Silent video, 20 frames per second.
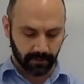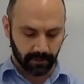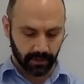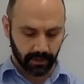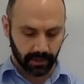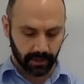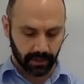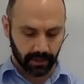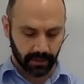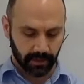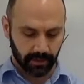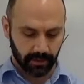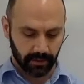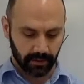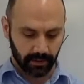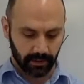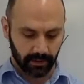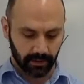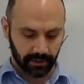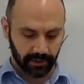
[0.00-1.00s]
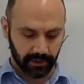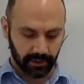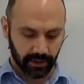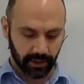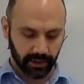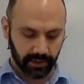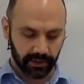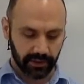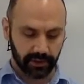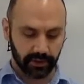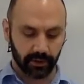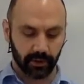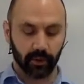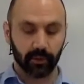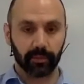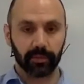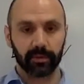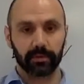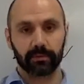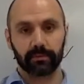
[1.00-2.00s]
And it looks like
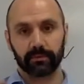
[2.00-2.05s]
slope